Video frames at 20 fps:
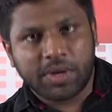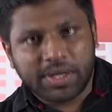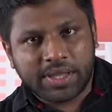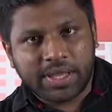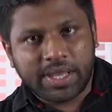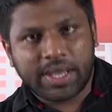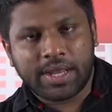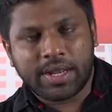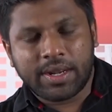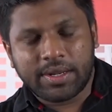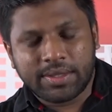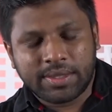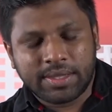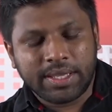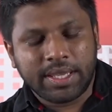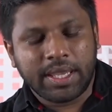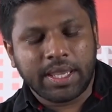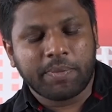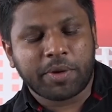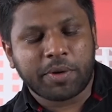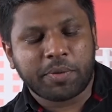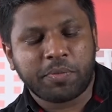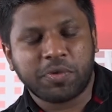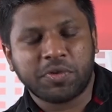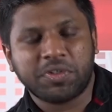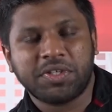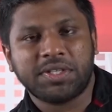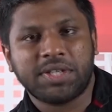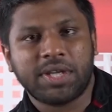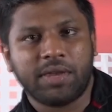So in the
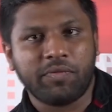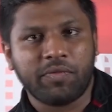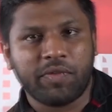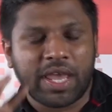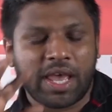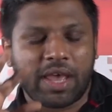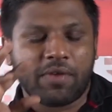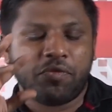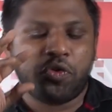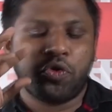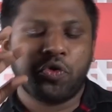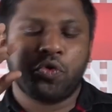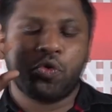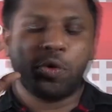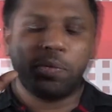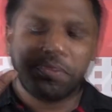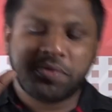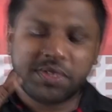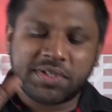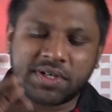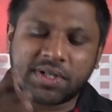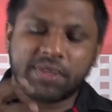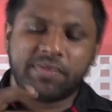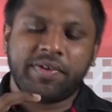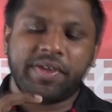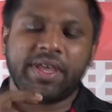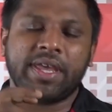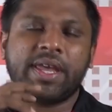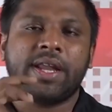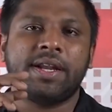thinking proposition, we have to
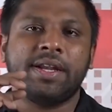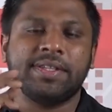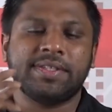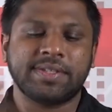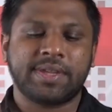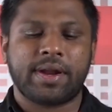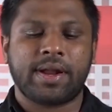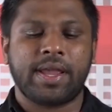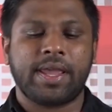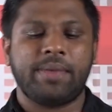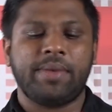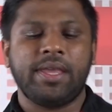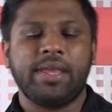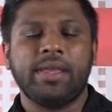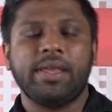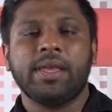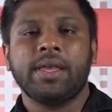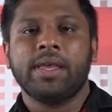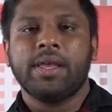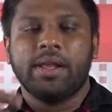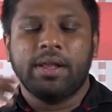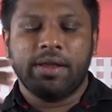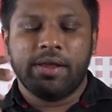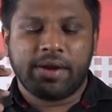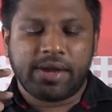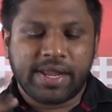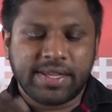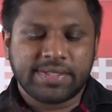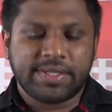observing and describing,